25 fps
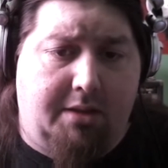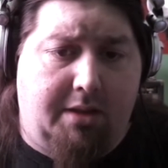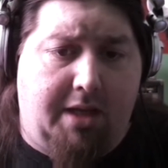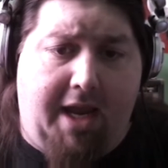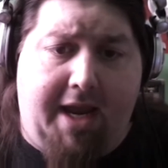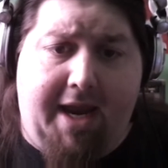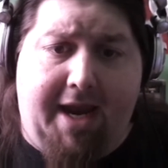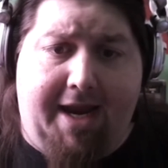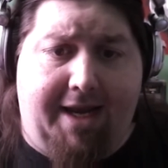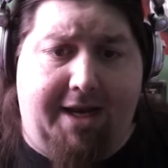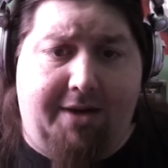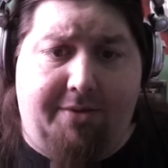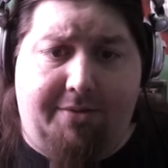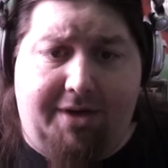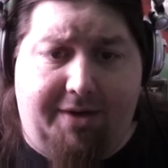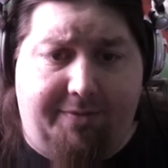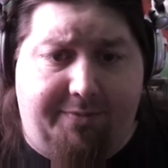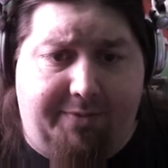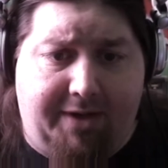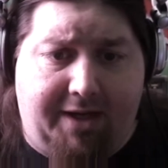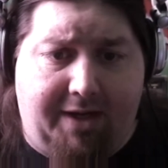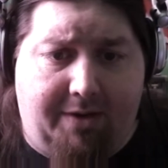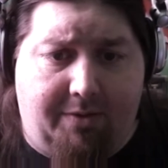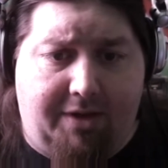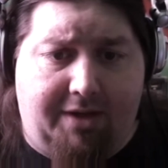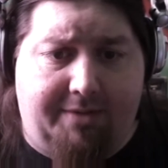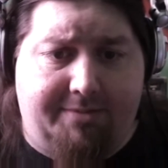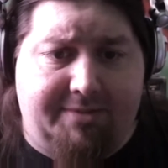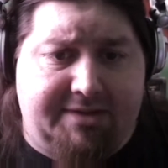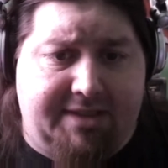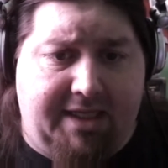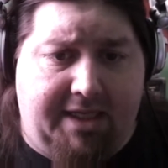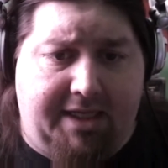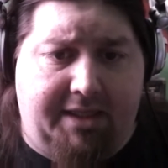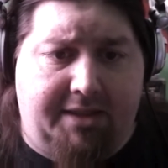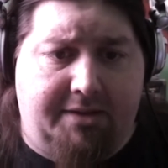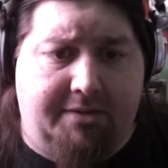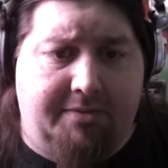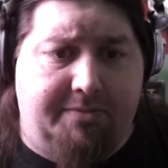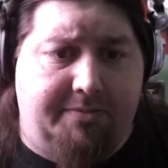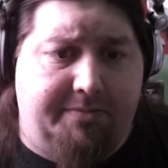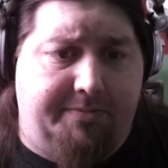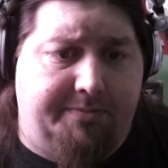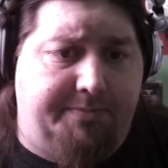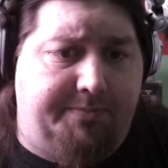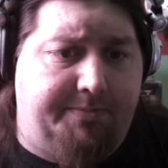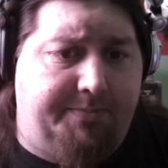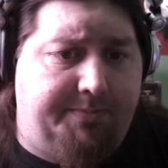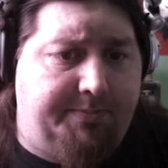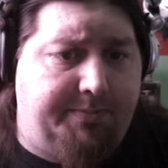I hate it when I forget what I'm saying.
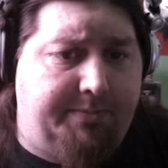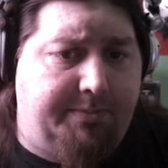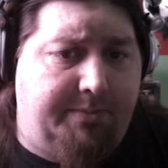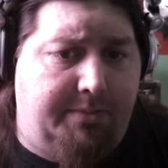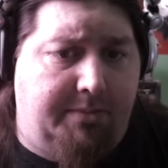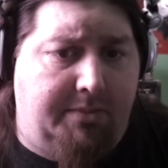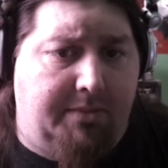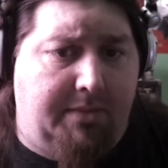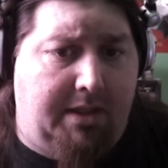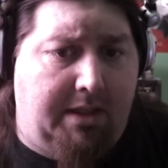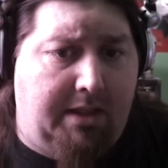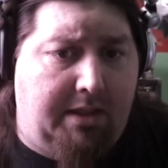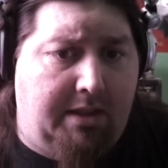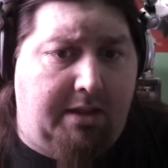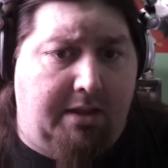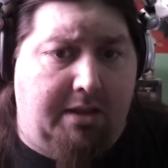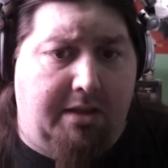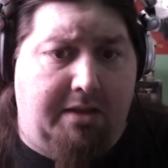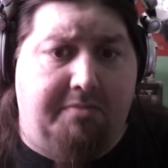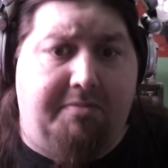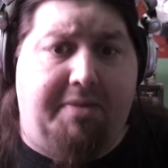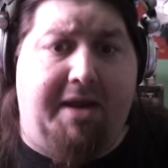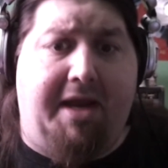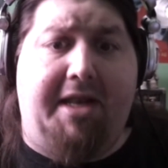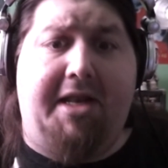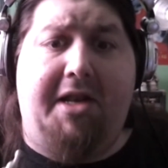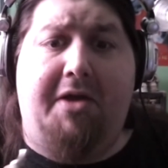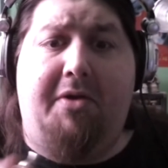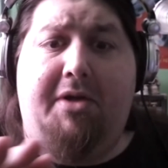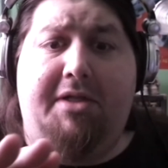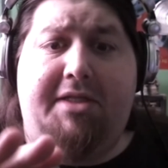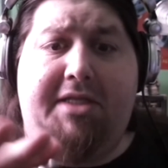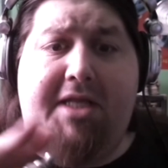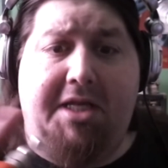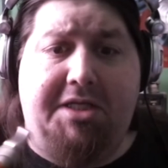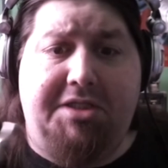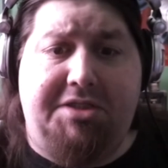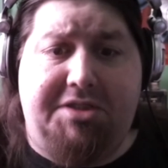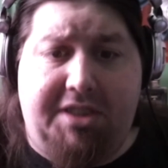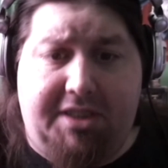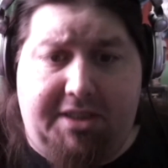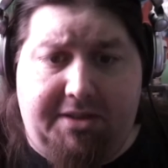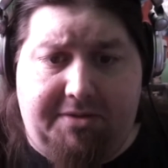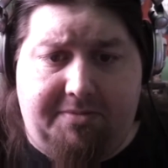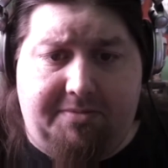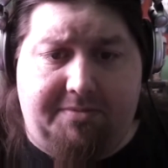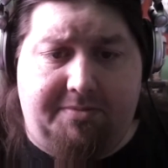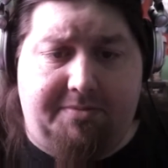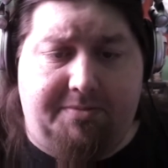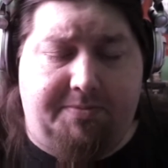Pay no attention